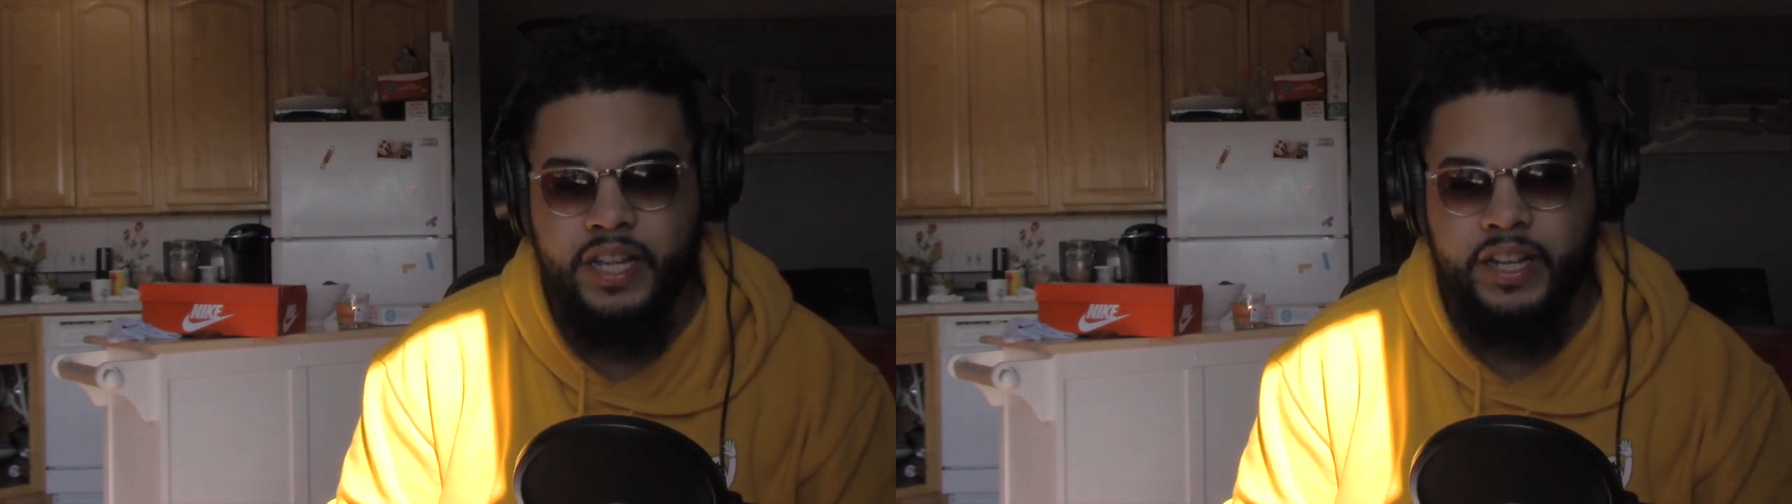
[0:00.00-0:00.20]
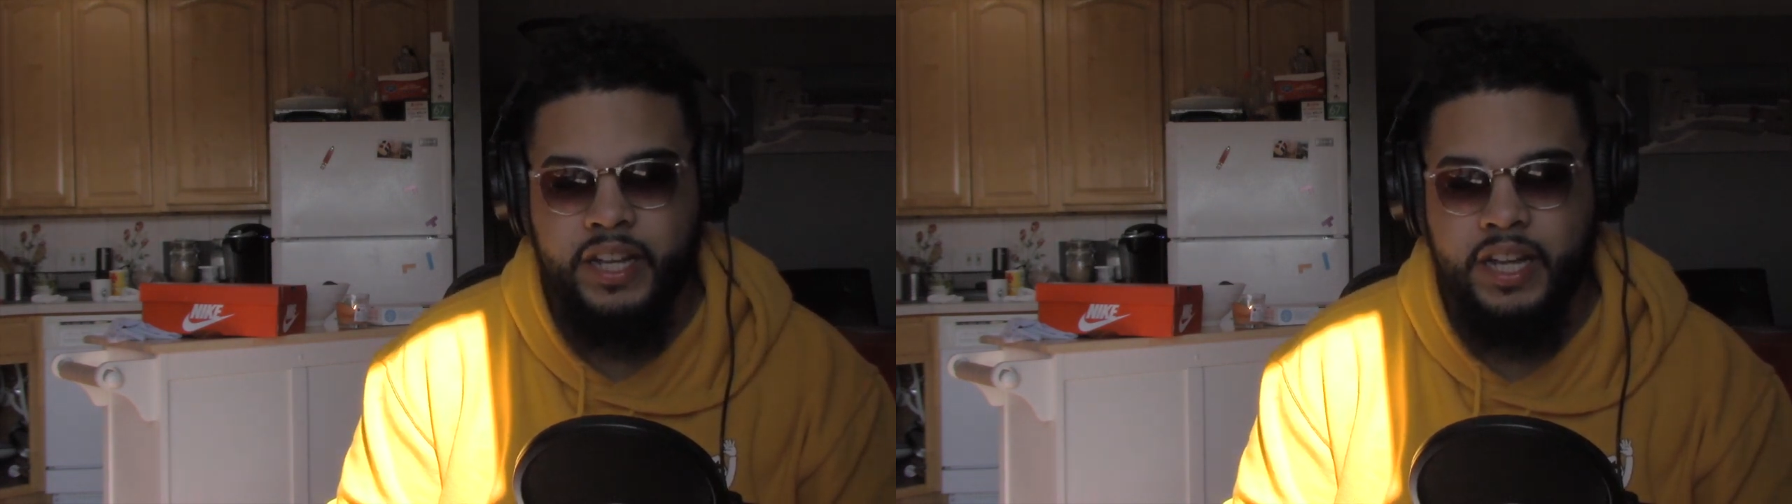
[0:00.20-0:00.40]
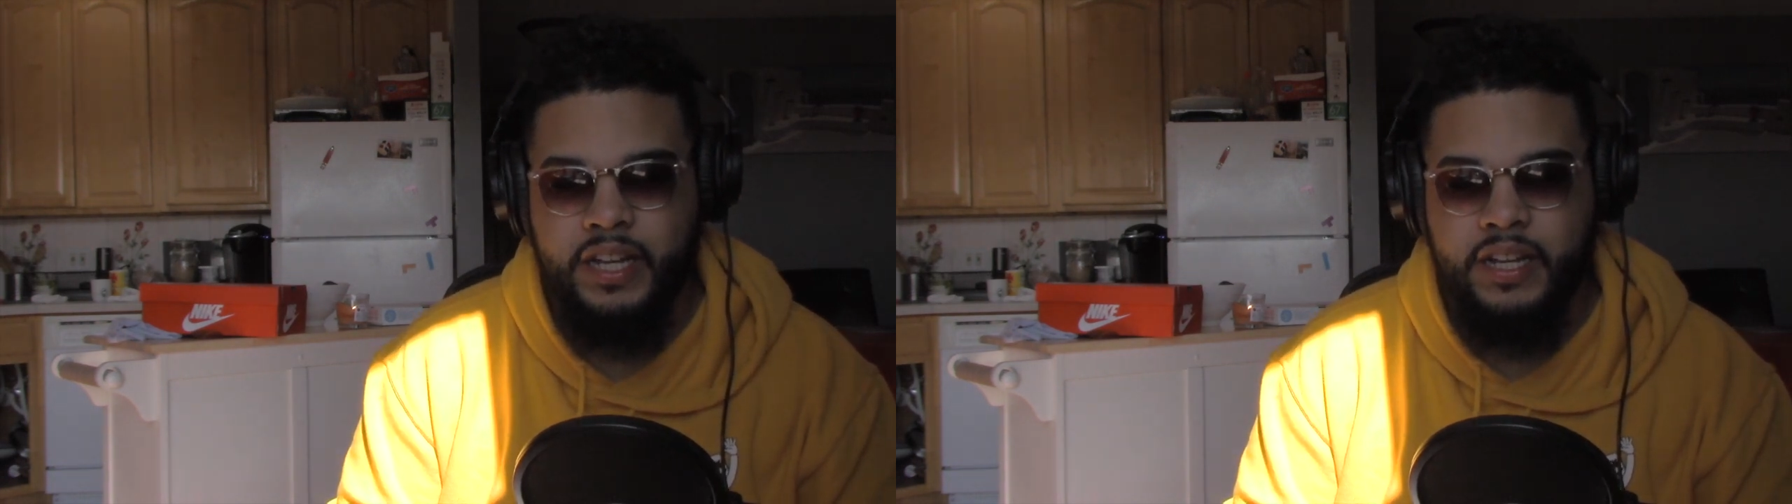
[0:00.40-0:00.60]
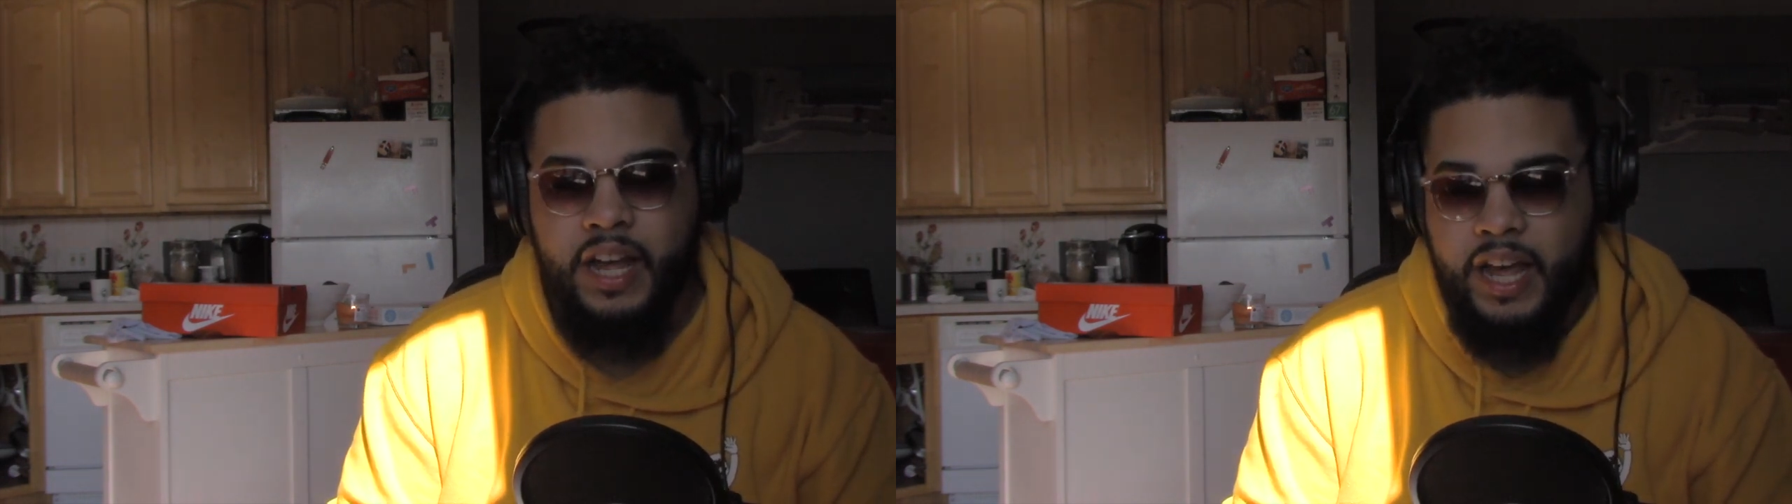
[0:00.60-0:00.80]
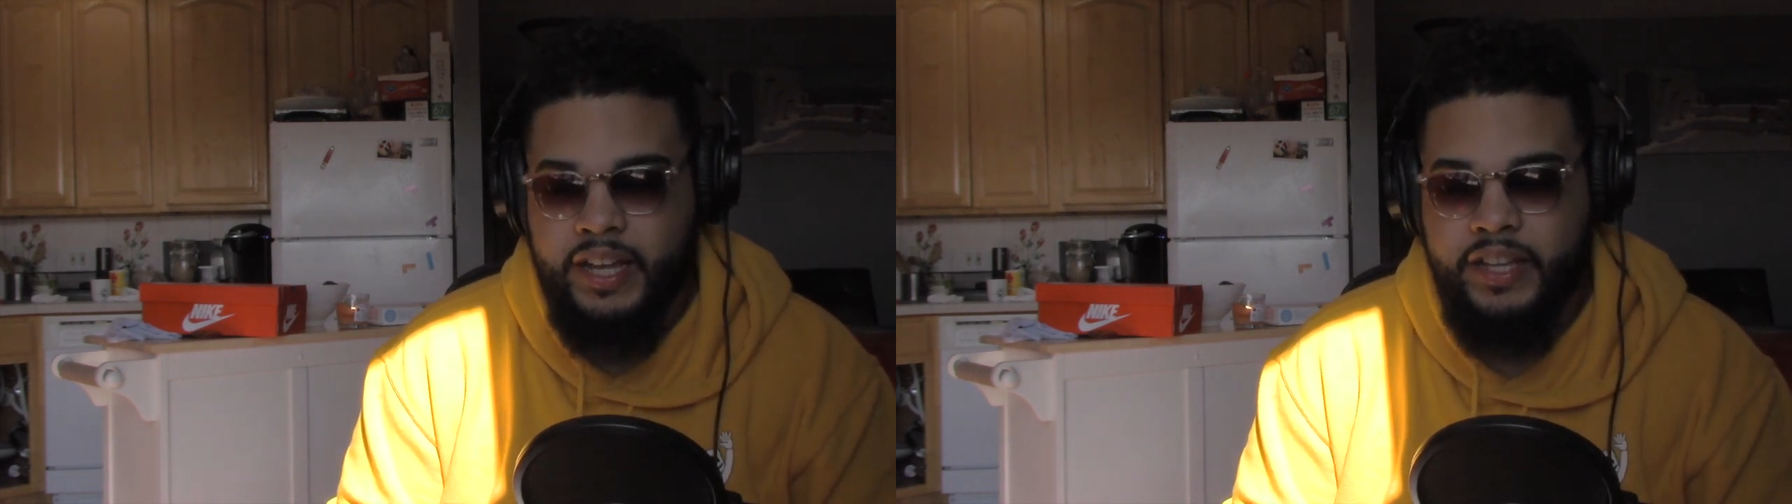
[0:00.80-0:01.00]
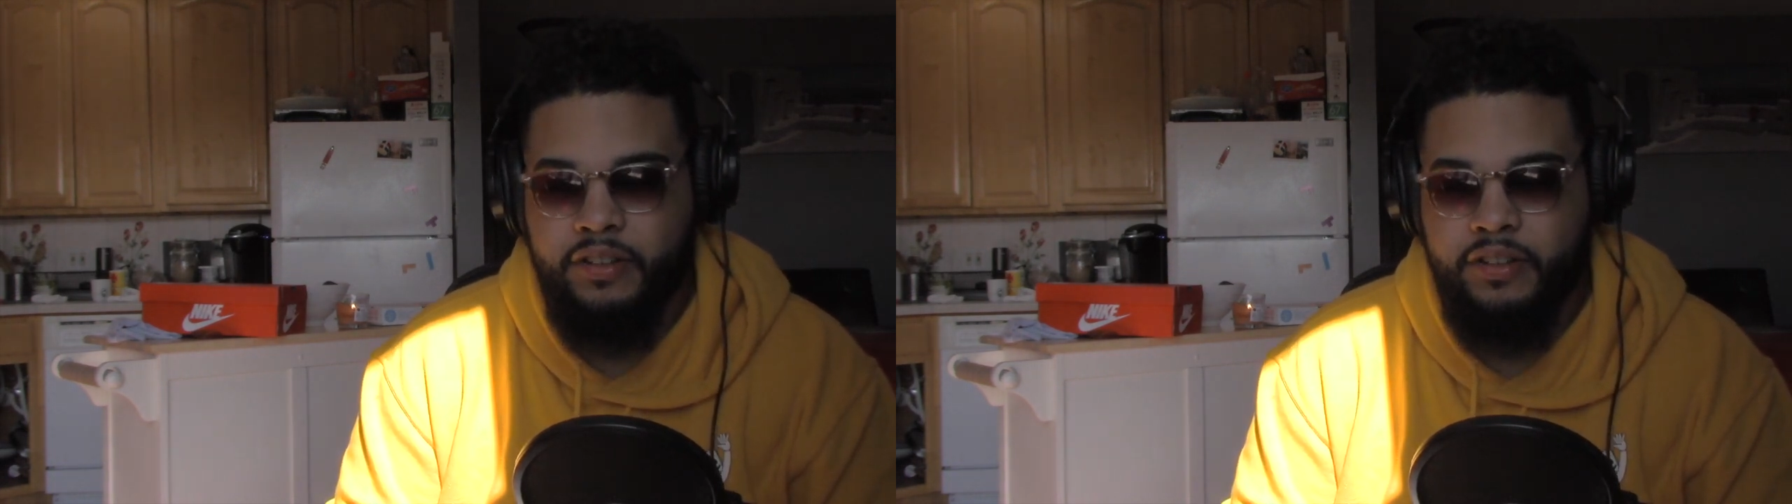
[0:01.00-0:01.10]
He's like, I